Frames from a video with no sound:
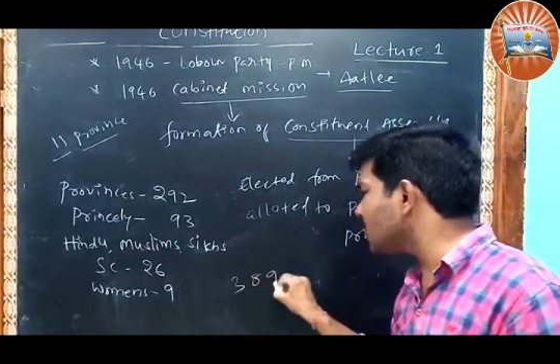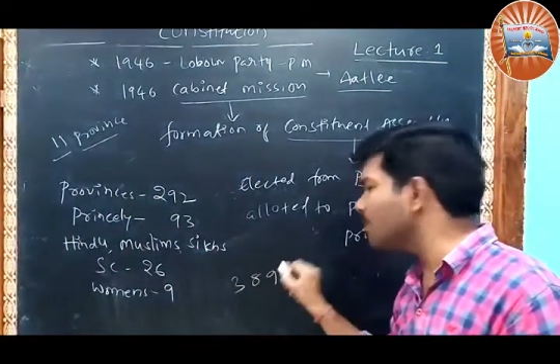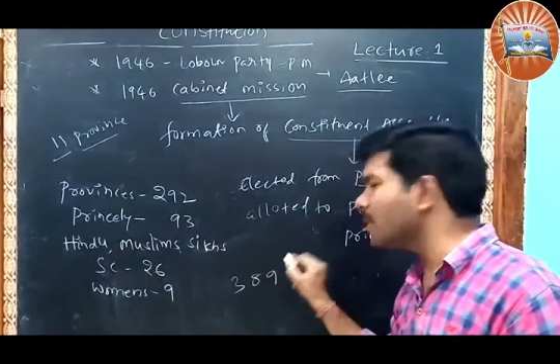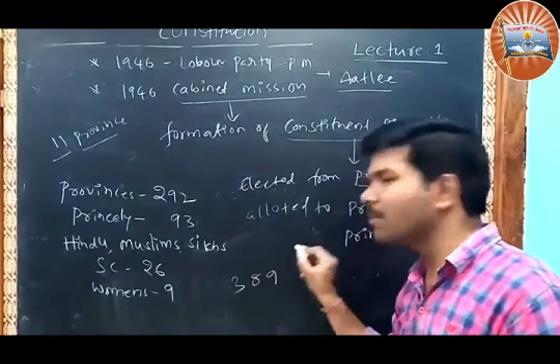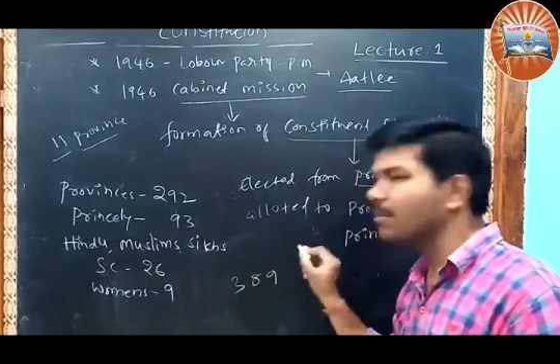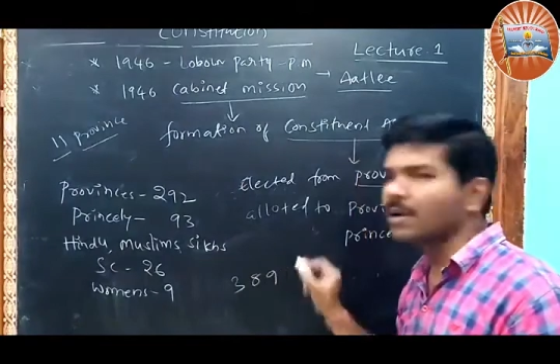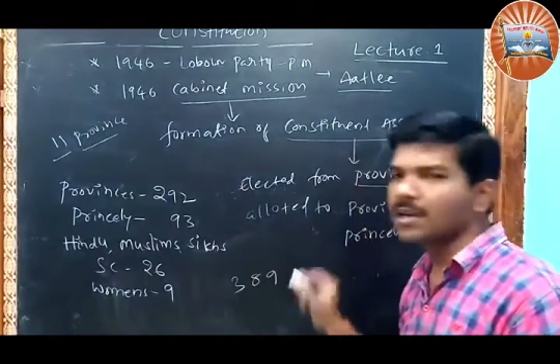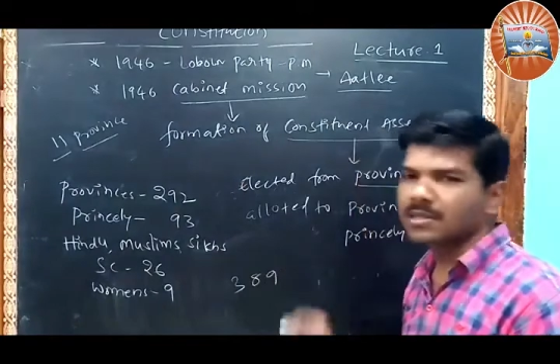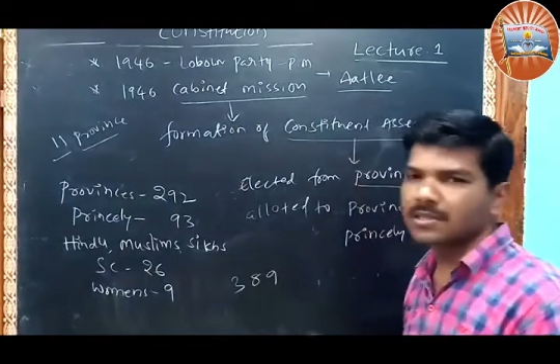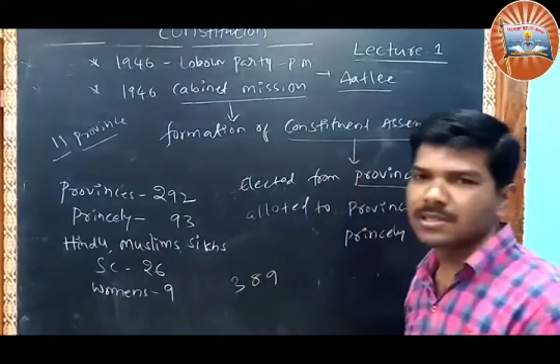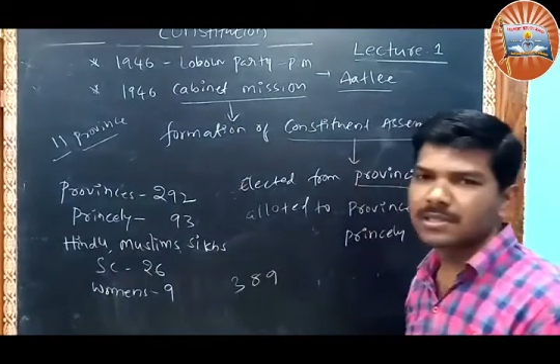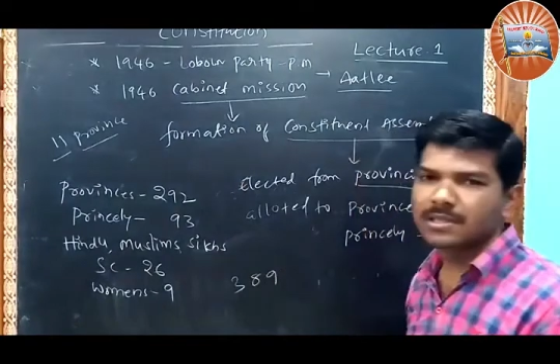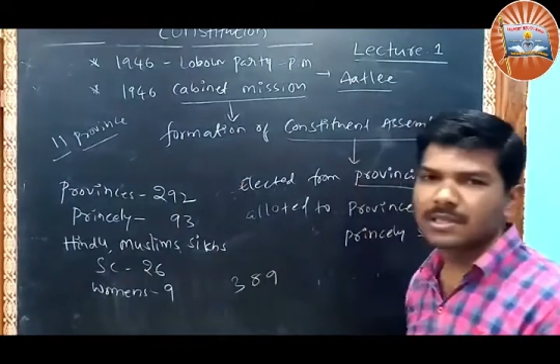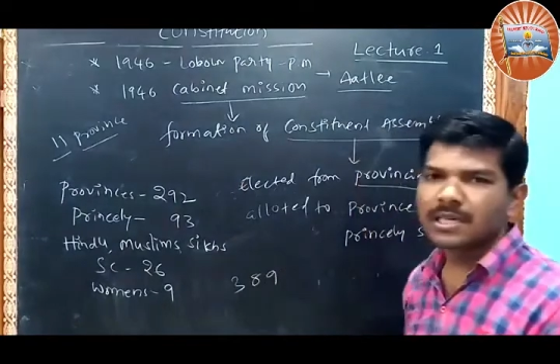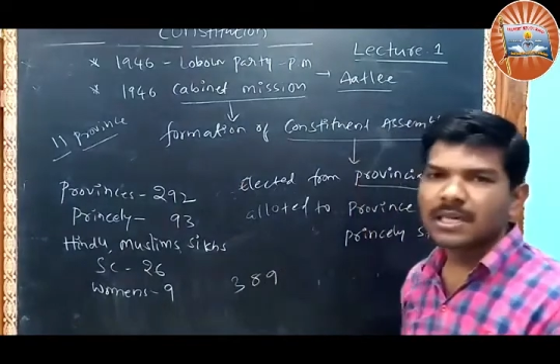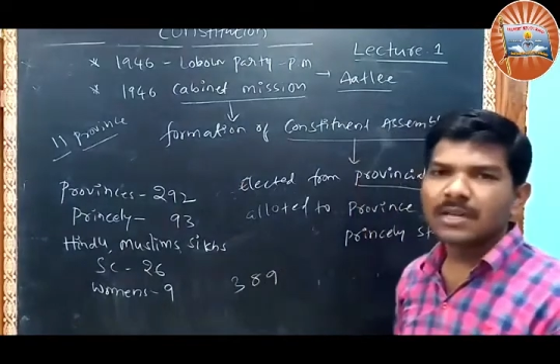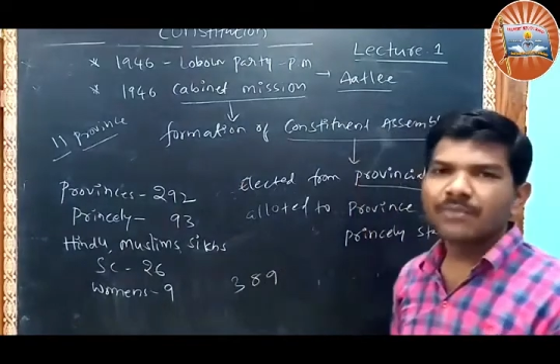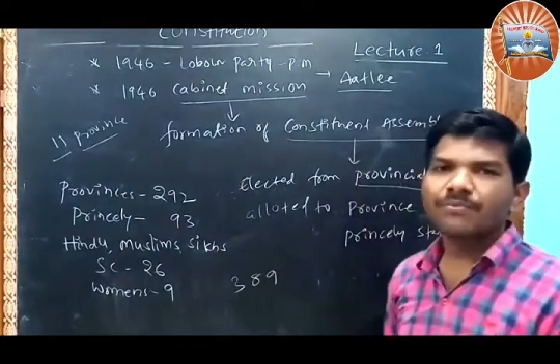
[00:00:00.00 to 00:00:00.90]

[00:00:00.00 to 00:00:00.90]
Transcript: members.